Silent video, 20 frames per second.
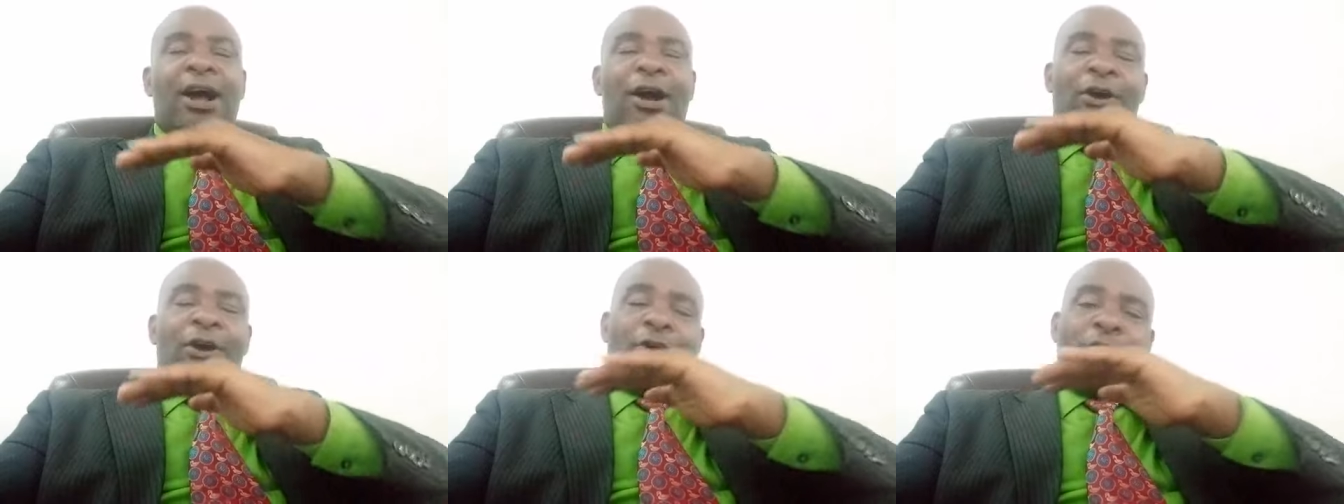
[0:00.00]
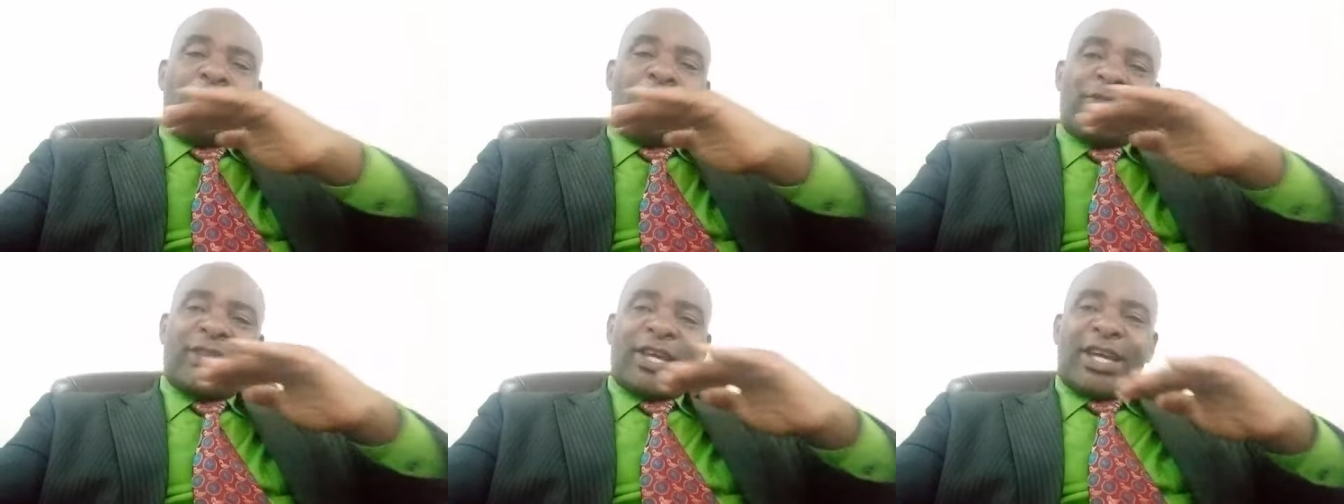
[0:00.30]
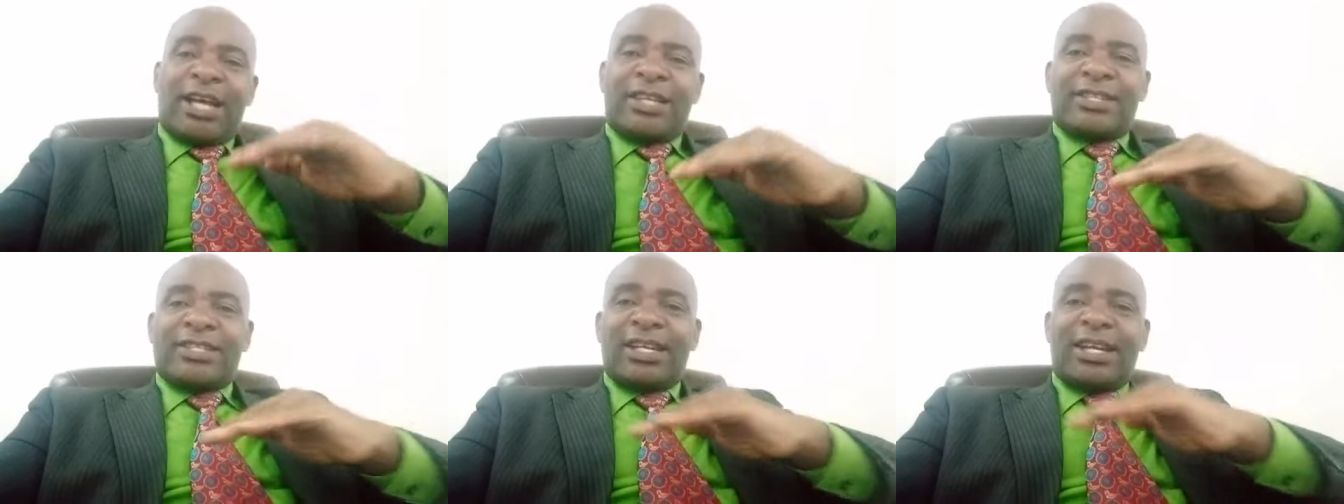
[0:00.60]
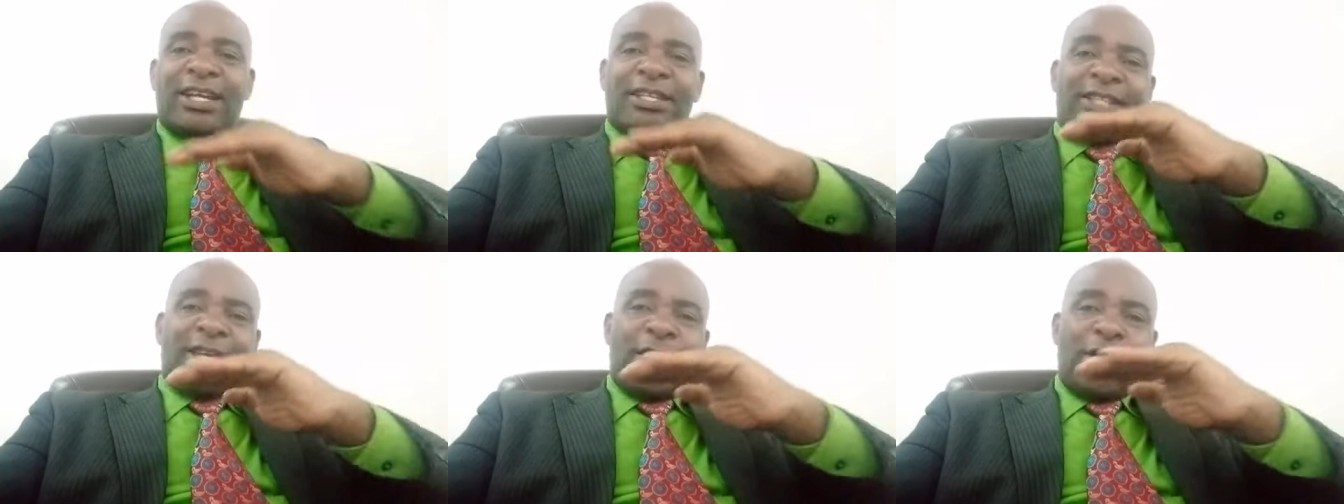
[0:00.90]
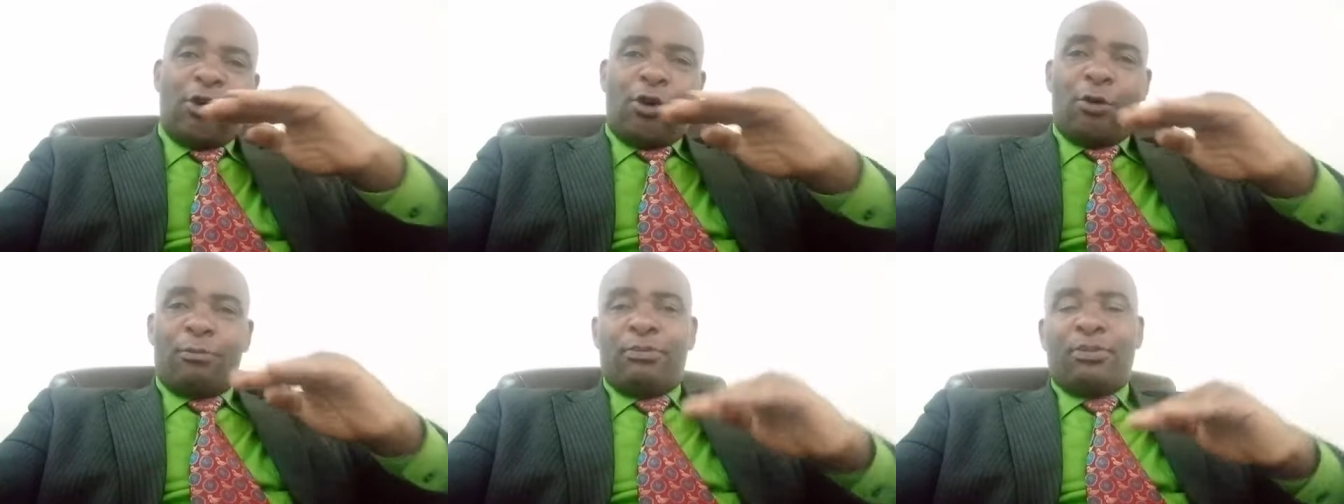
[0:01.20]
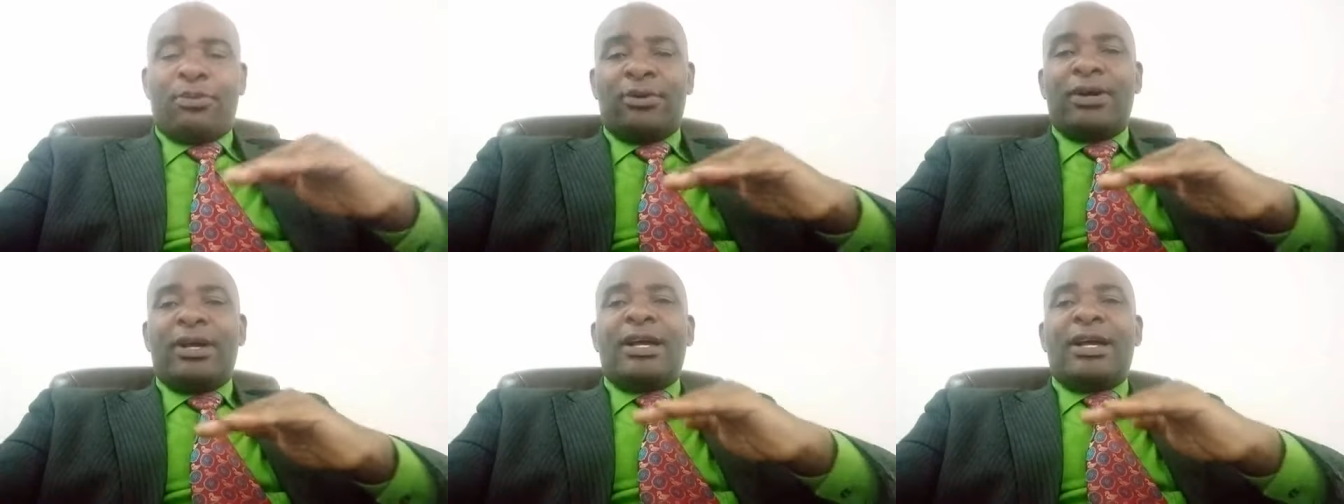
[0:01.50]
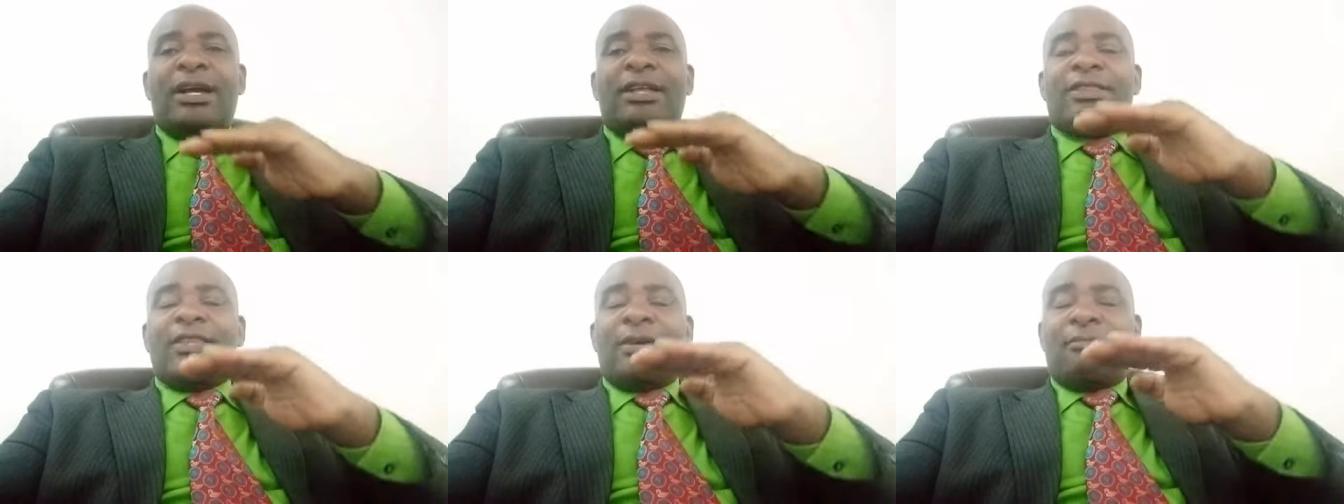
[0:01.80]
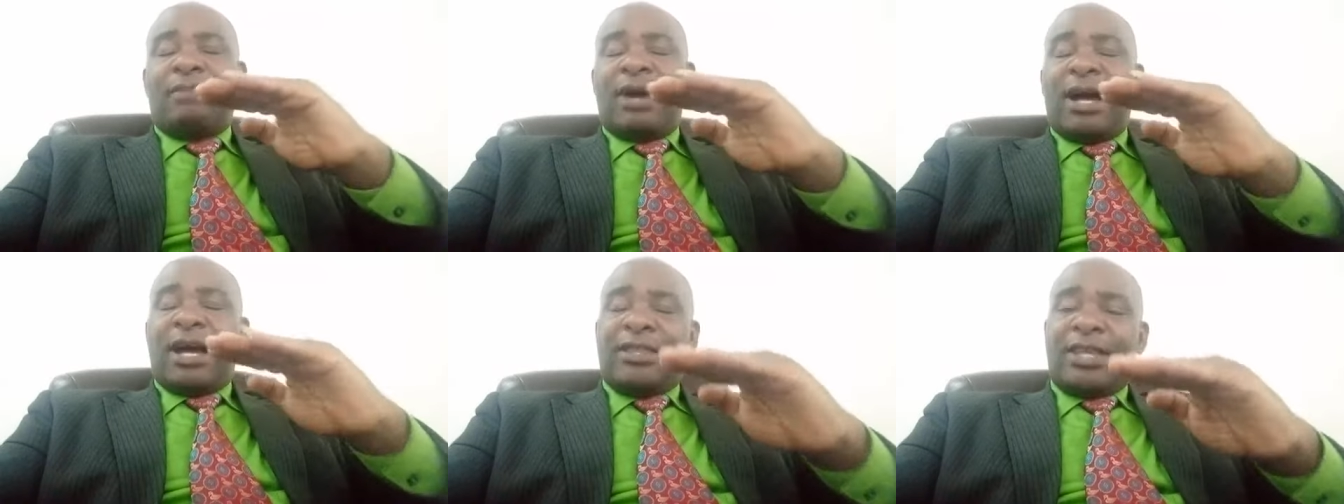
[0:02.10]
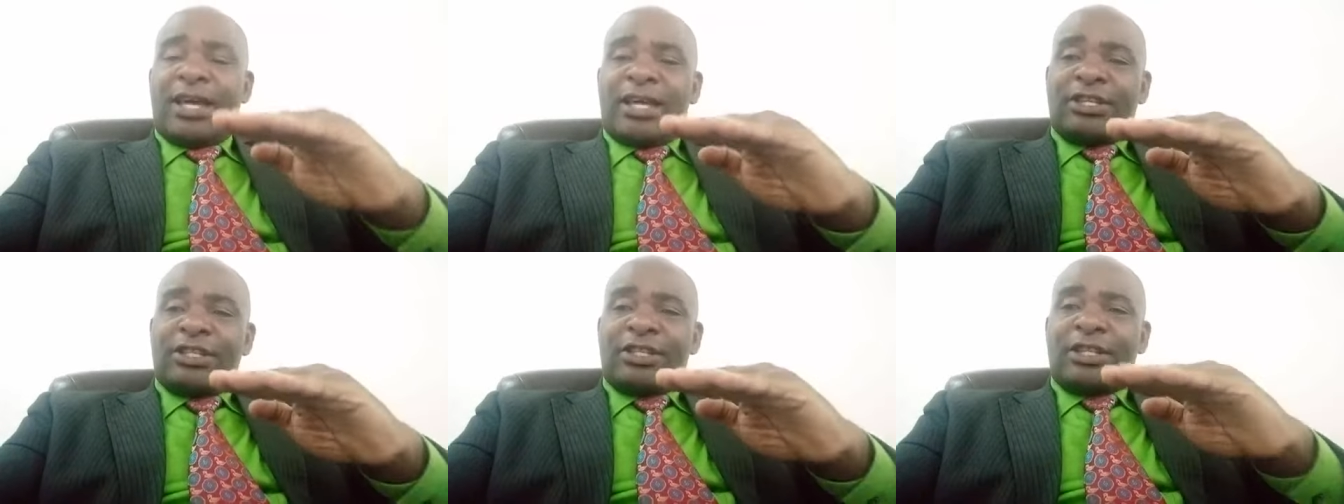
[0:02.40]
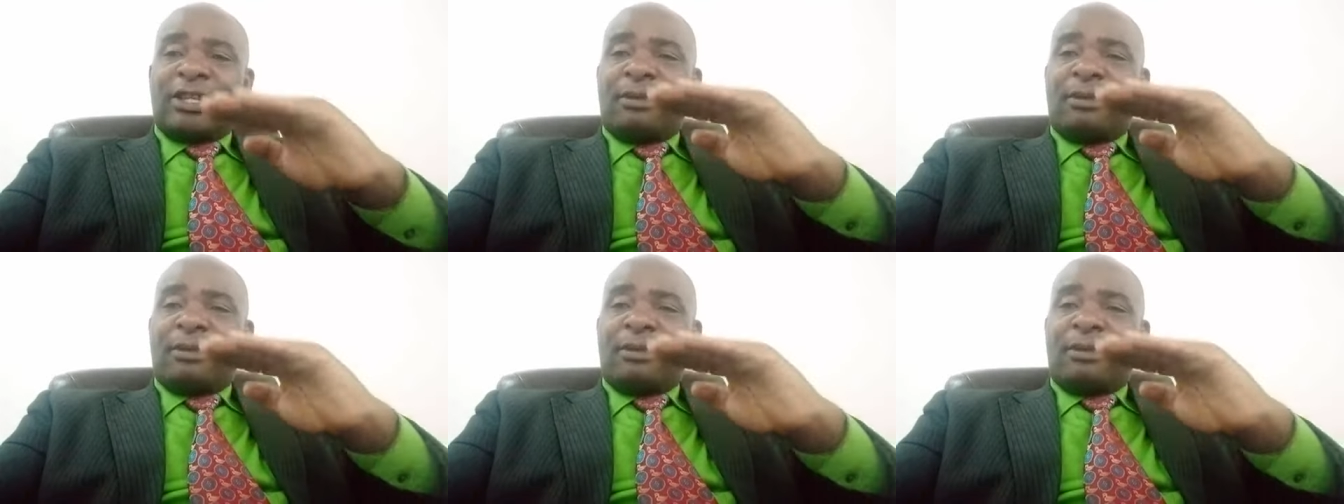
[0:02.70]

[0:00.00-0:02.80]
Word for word: or the counselors help the mother,